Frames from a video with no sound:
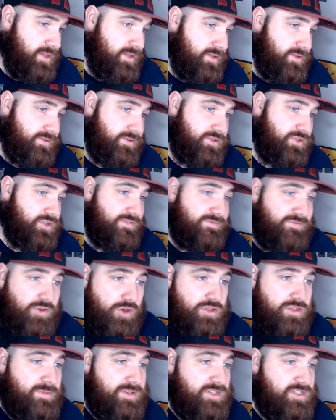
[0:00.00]
convert
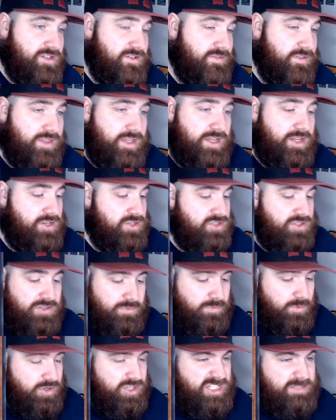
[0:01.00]
them into other things. We've
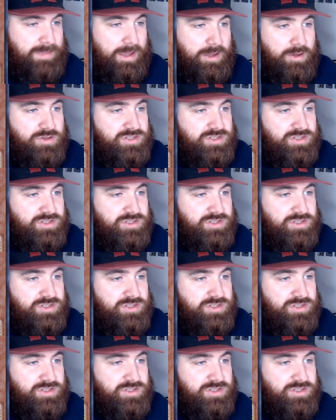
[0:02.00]
got spells